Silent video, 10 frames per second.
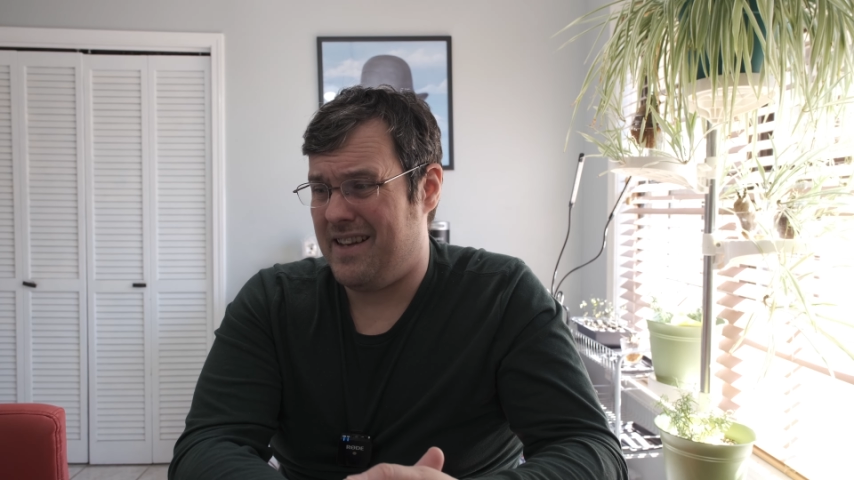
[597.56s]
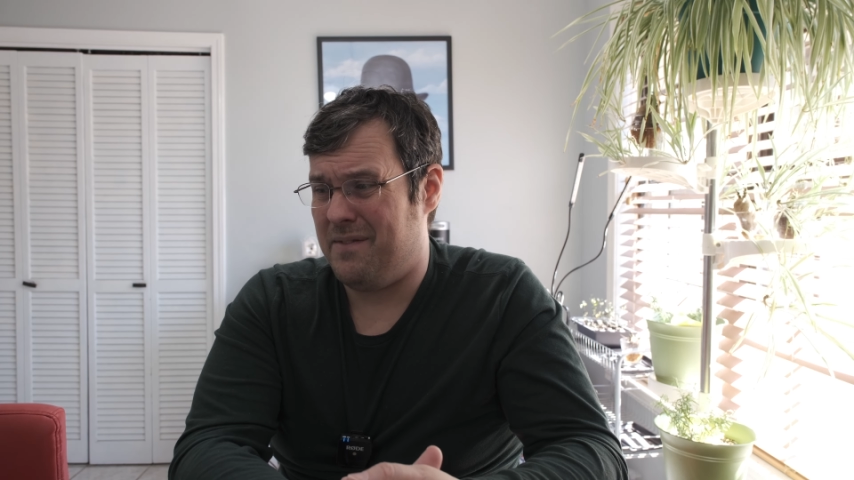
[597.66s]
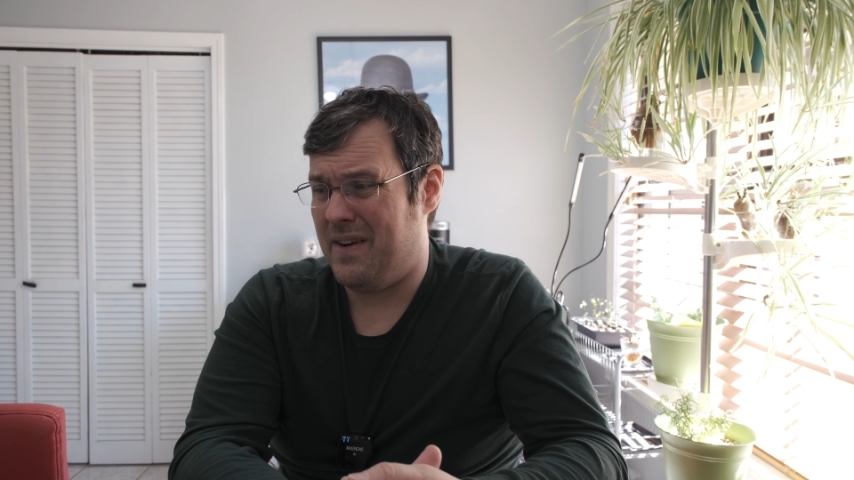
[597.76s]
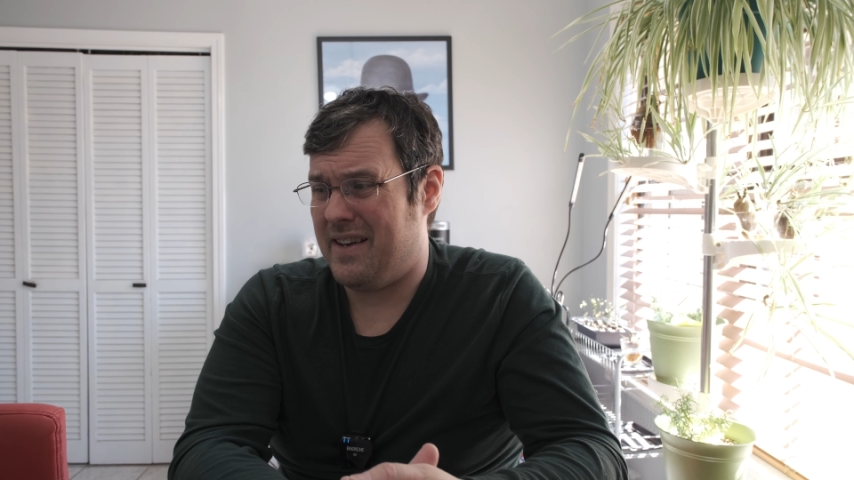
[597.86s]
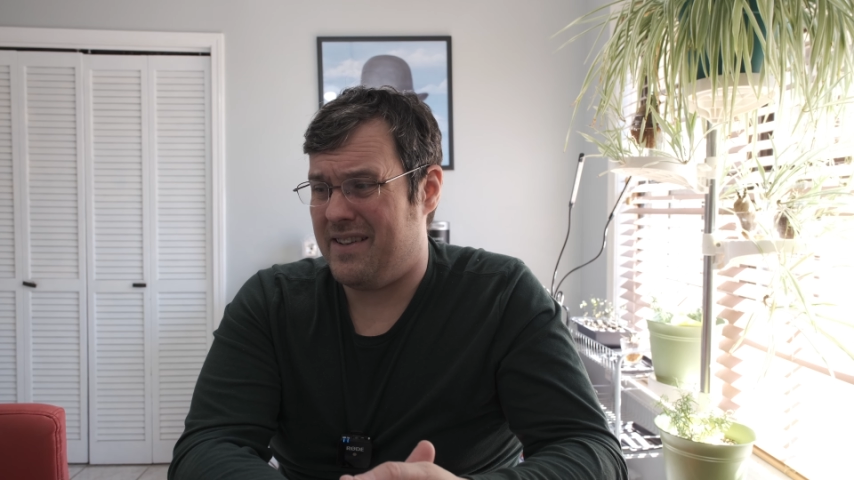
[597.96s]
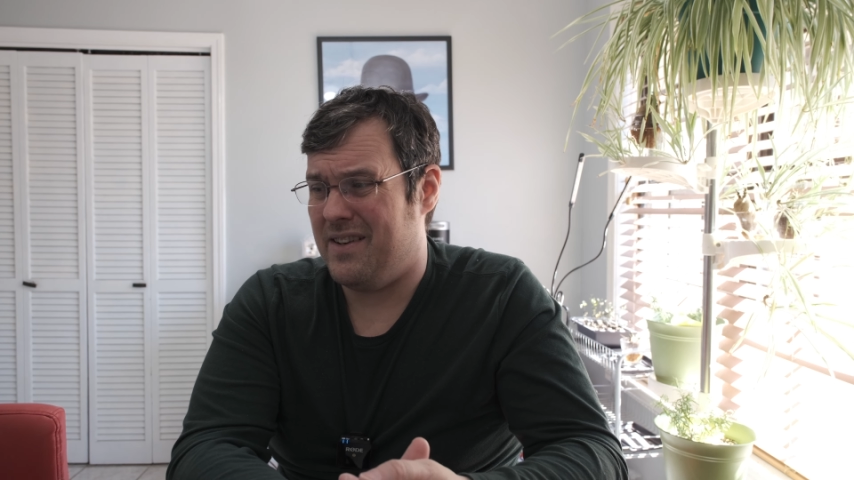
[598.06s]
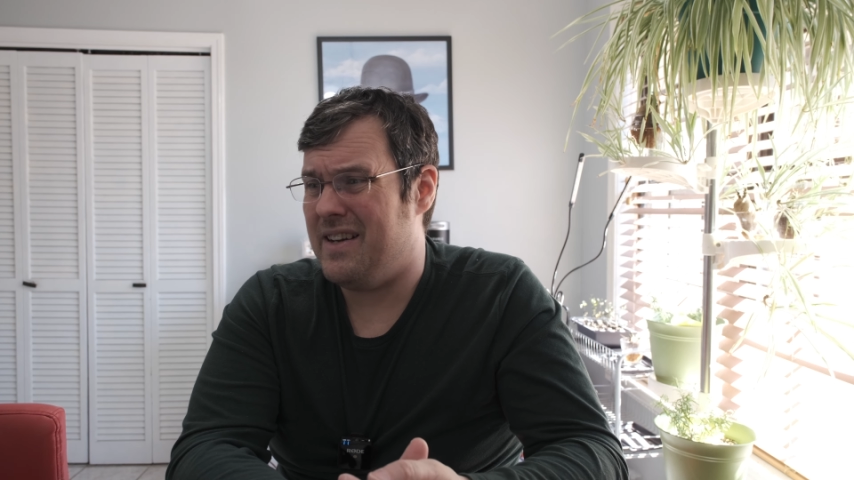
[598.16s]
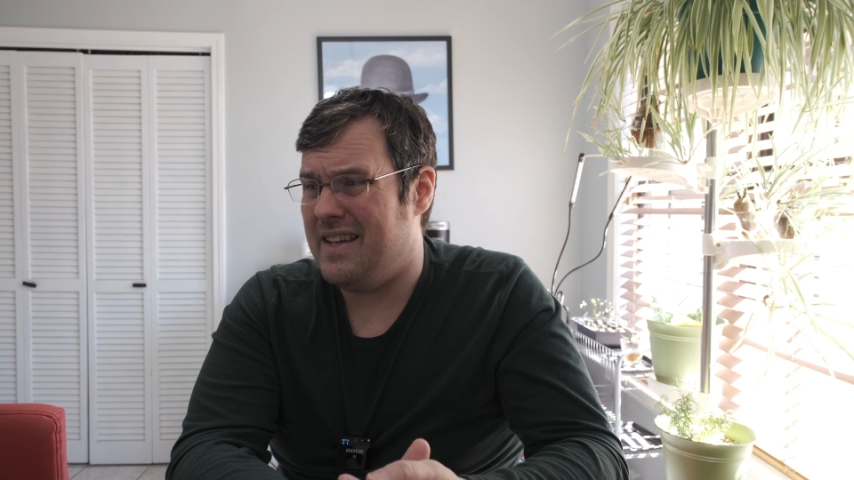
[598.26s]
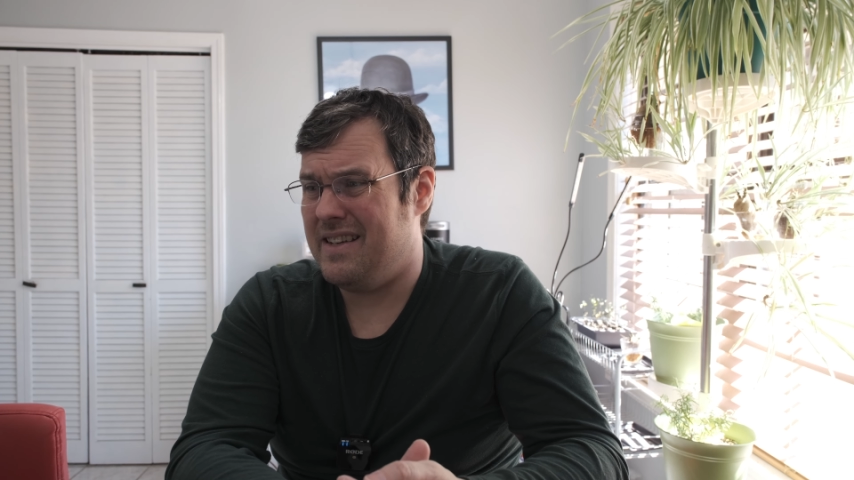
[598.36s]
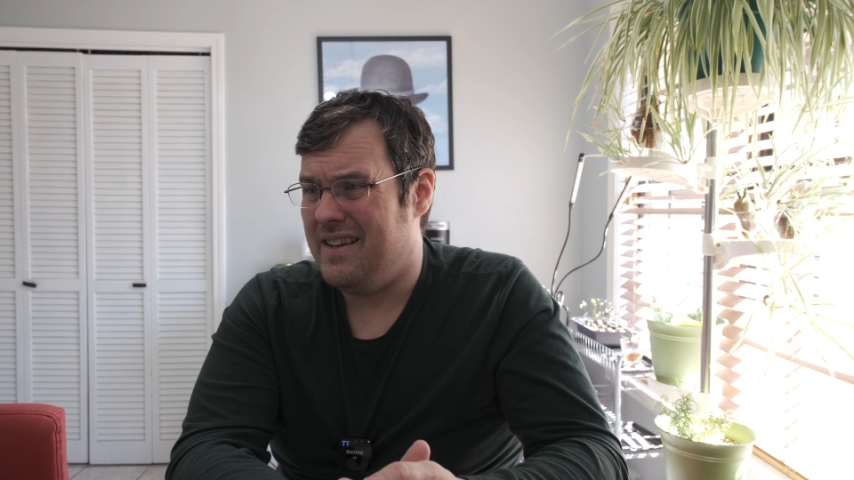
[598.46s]
not very
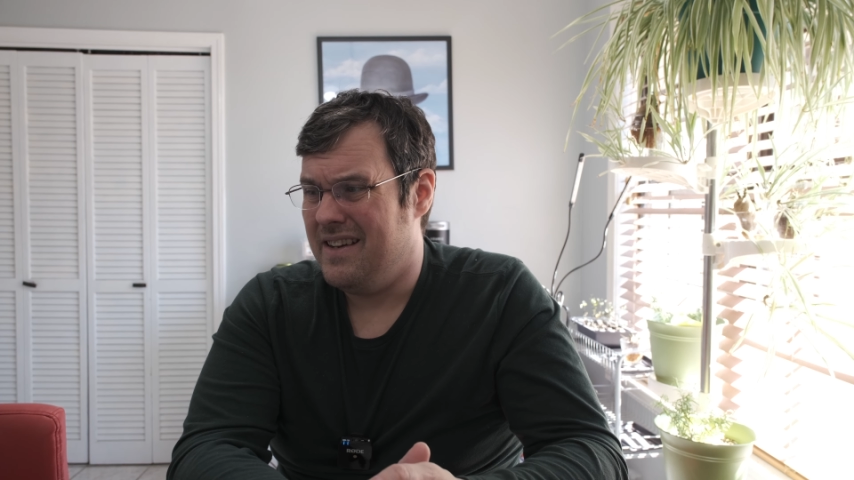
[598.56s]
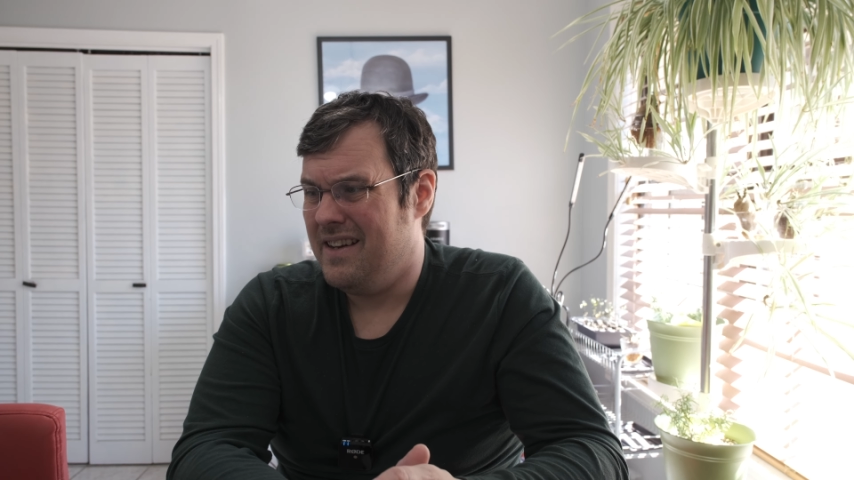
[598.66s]
good.